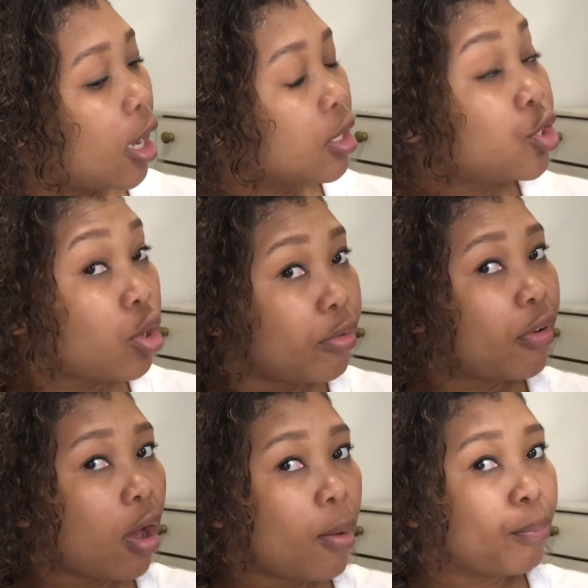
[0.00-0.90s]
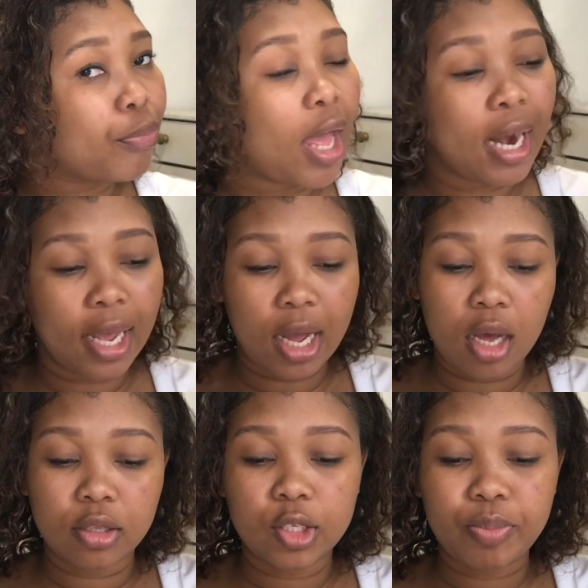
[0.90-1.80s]
So far, I like how
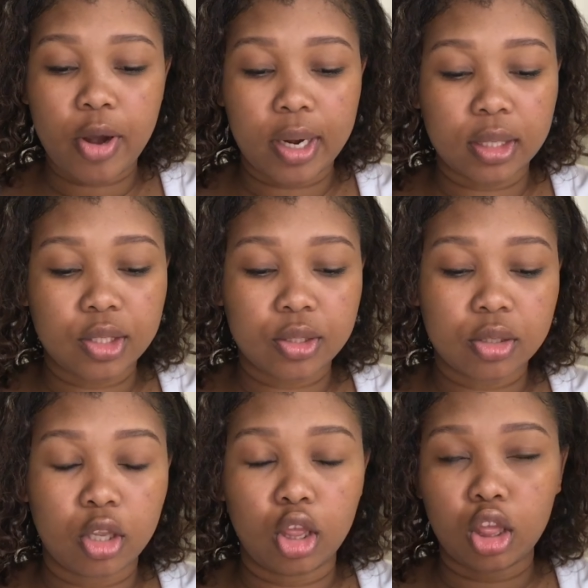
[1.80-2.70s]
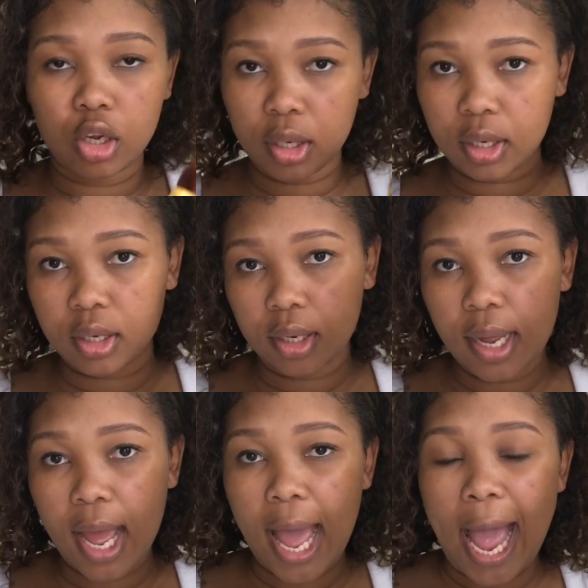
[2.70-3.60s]
these products look.
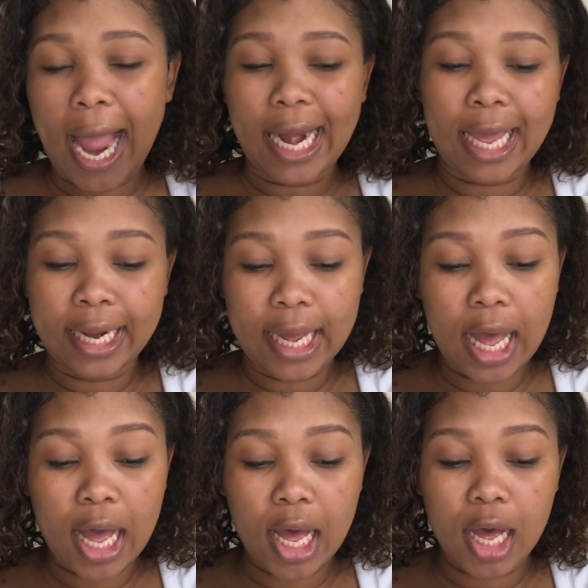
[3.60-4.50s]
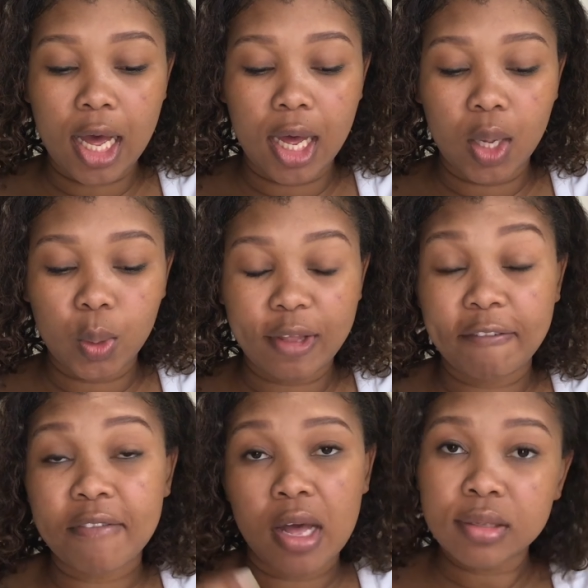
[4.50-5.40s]
I like how they
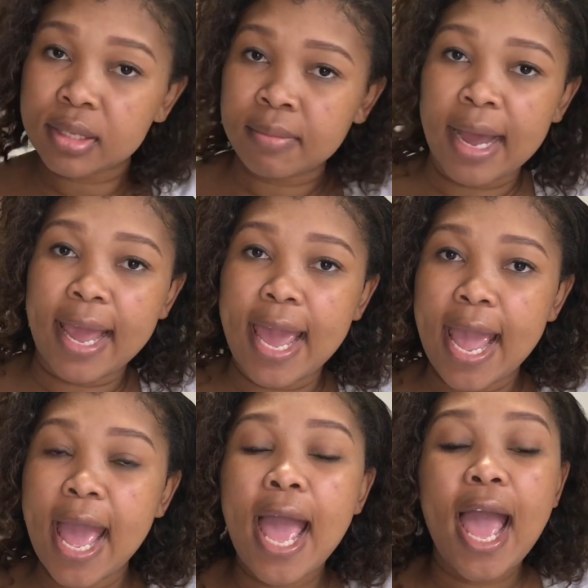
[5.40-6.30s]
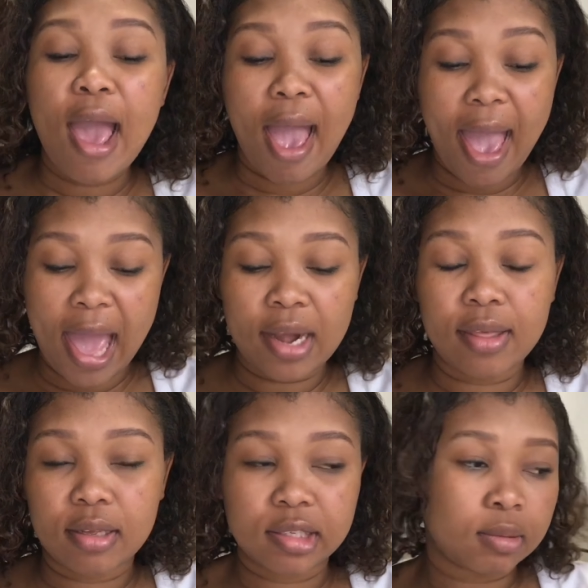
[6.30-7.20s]
felt in my hair and
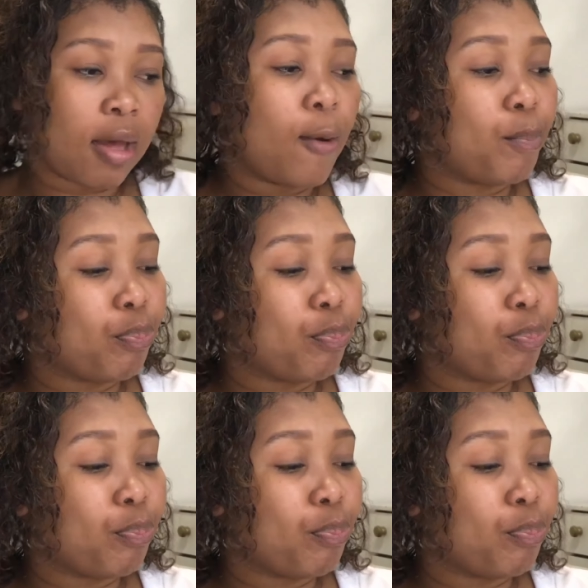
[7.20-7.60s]
the smell.